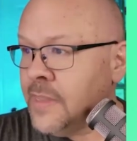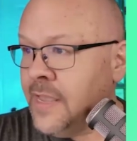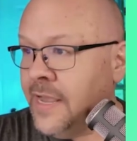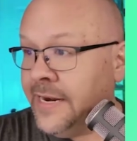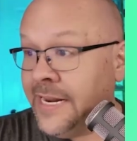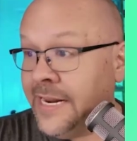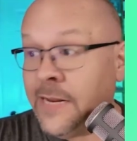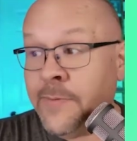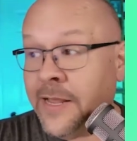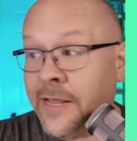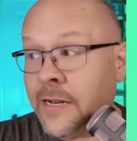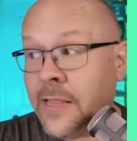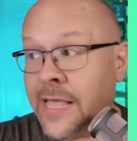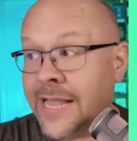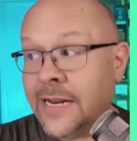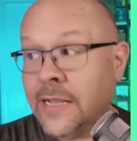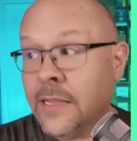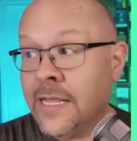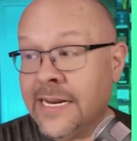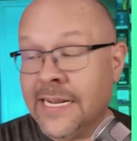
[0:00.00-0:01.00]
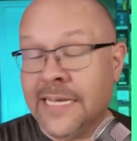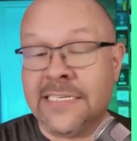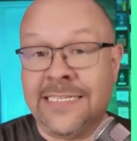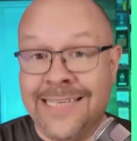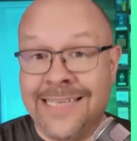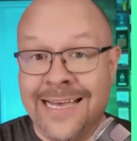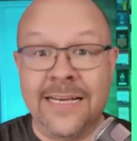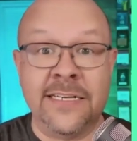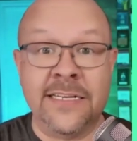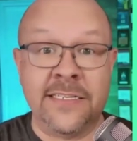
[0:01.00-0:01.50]
And independent
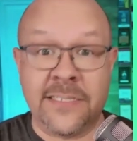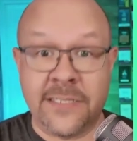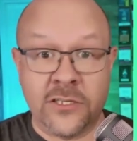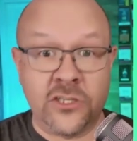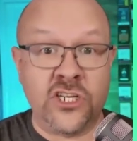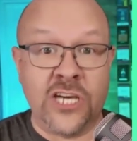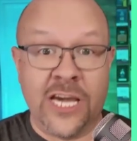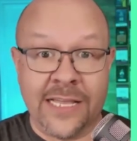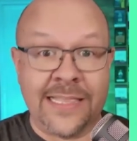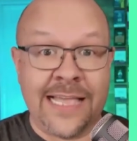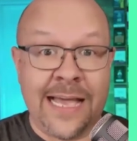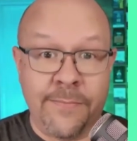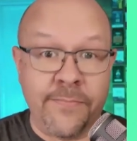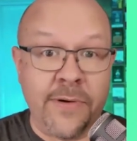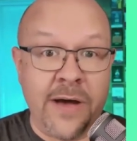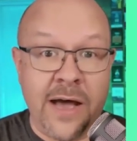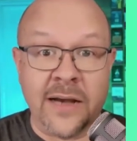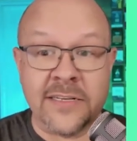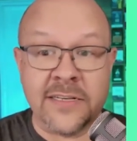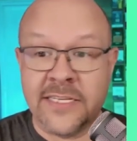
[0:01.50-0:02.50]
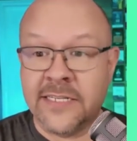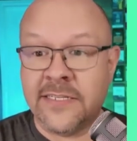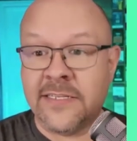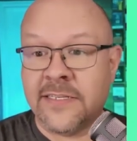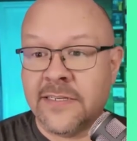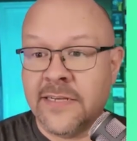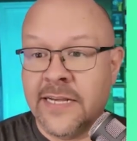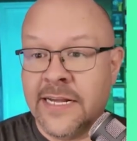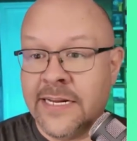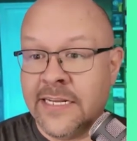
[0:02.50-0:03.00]
analytics does check that box.
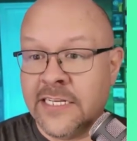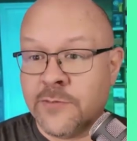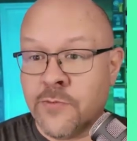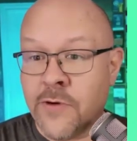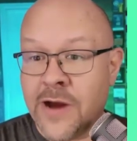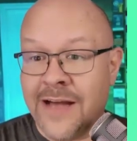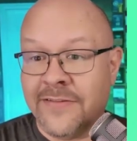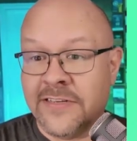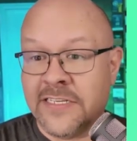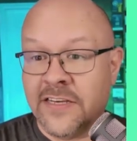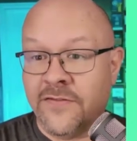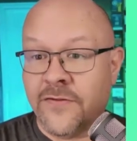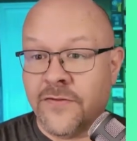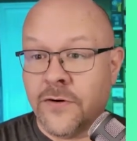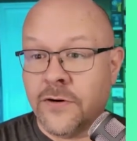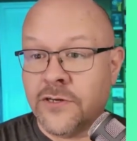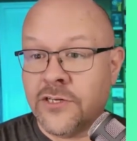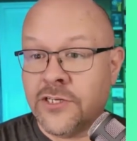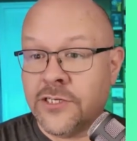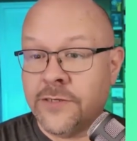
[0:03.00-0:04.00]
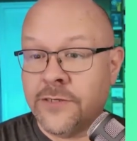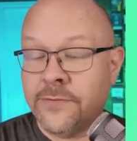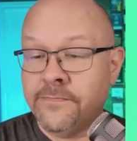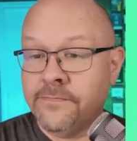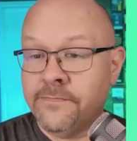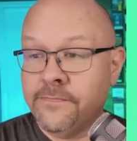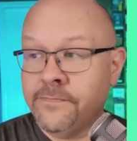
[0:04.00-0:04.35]
It is privacy first.